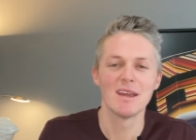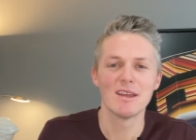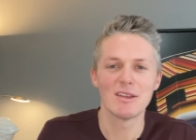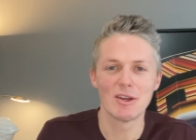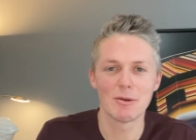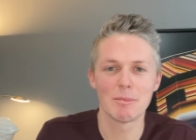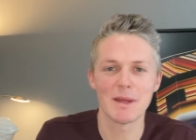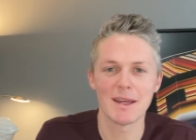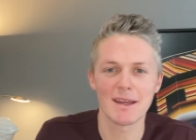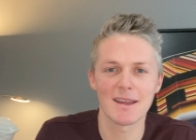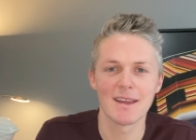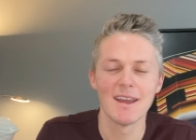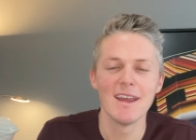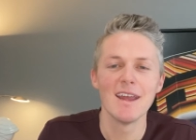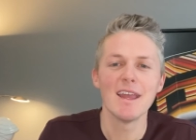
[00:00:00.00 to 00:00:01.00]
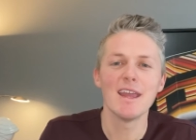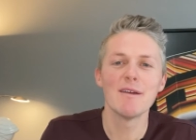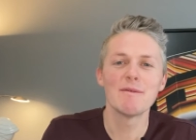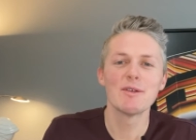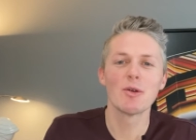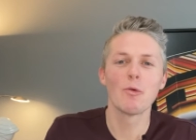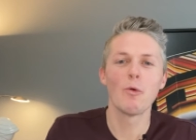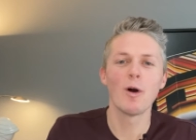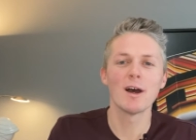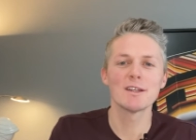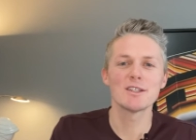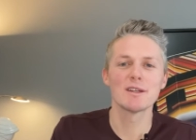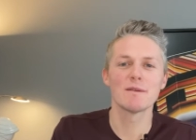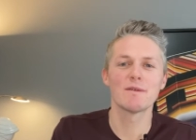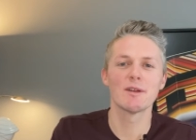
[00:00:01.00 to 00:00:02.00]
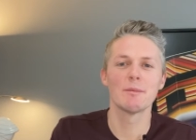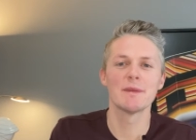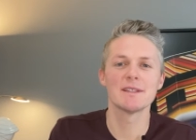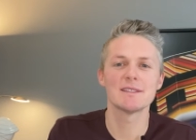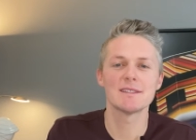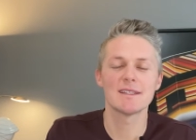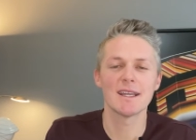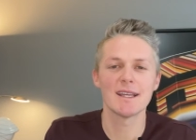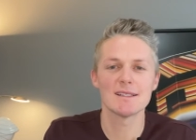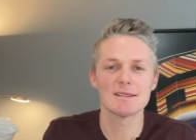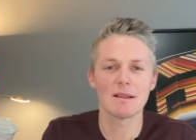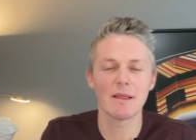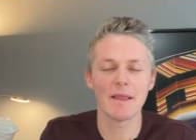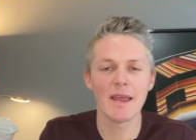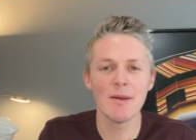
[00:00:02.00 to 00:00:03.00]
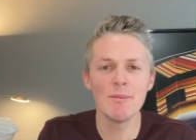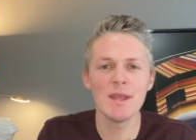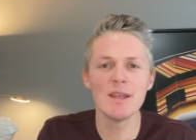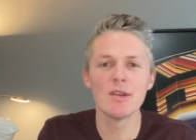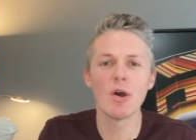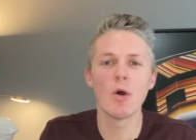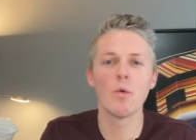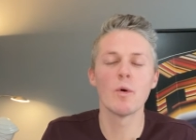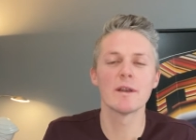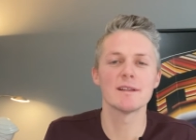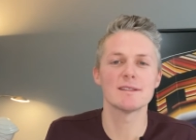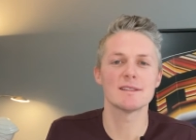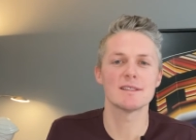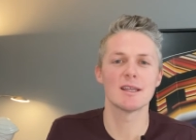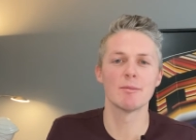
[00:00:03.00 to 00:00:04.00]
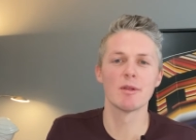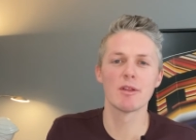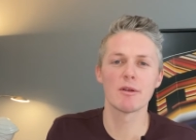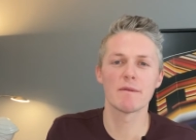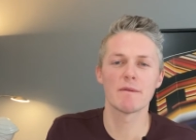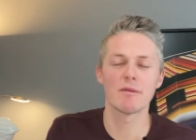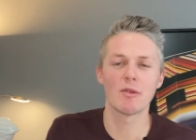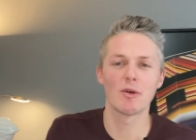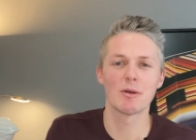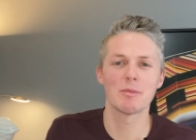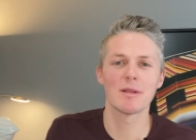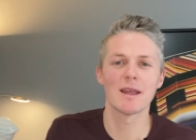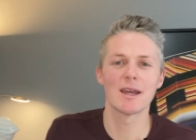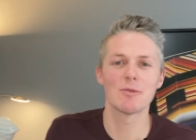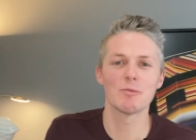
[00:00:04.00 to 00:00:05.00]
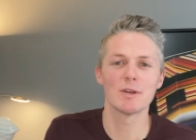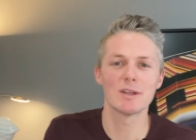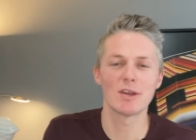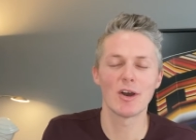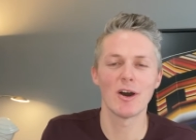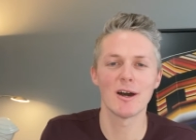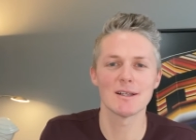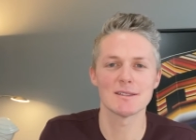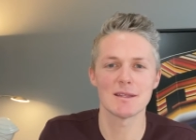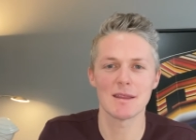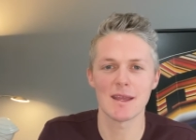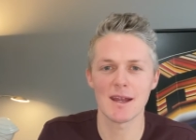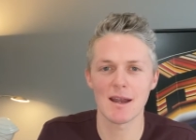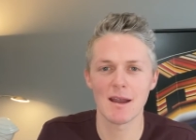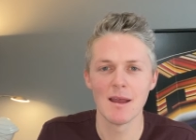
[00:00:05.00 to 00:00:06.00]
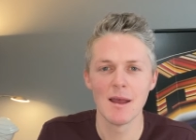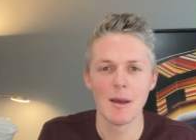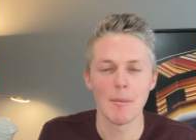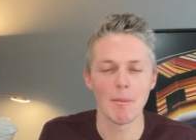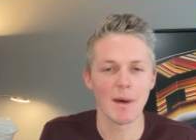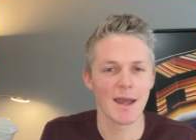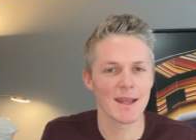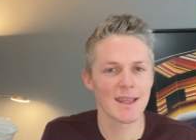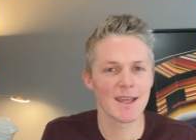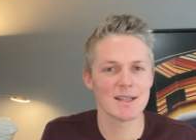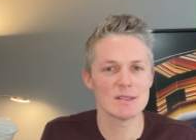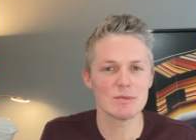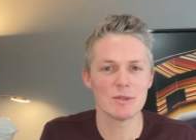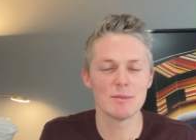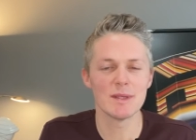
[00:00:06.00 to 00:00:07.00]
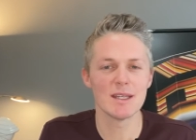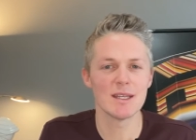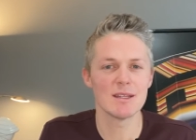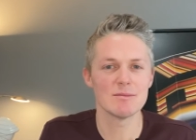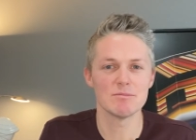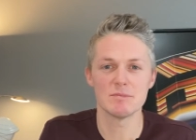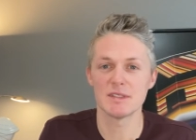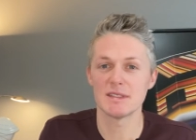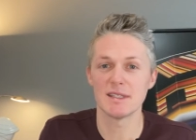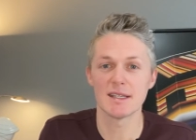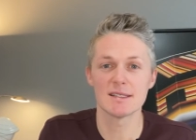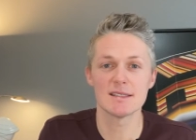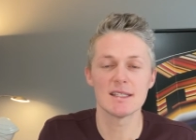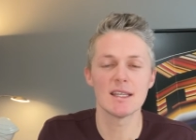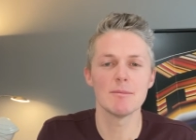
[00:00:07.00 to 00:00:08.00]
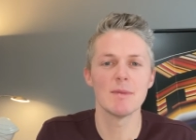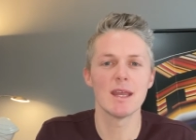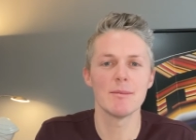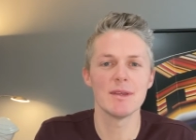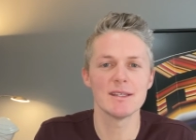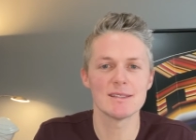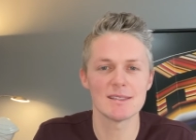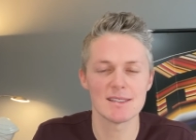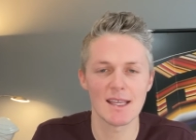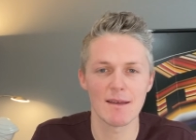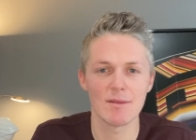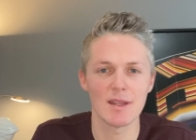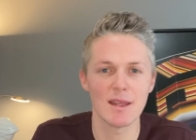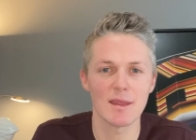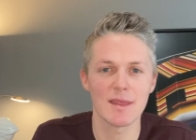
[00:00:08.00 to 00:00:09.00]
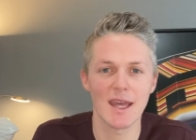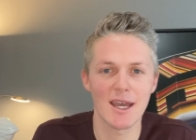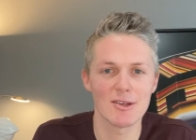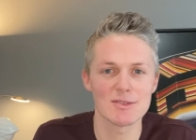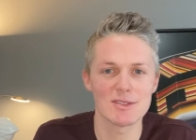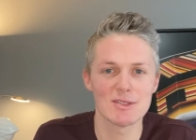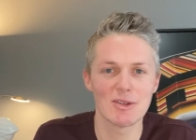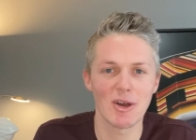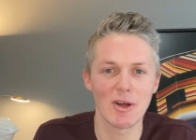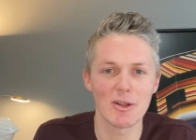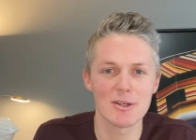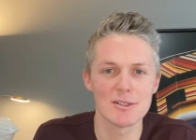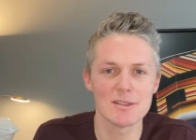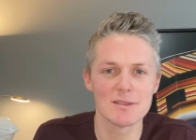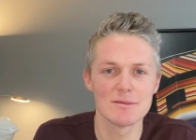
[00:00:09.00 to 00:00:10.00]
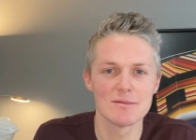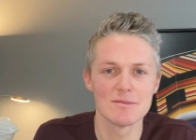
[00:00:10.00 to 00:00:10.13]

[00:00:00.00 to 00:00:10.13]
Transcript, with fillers: your pick. If you're watching from the States, let me know what a similar floor plan would cost there. My guess would be 60, maybe $70,000.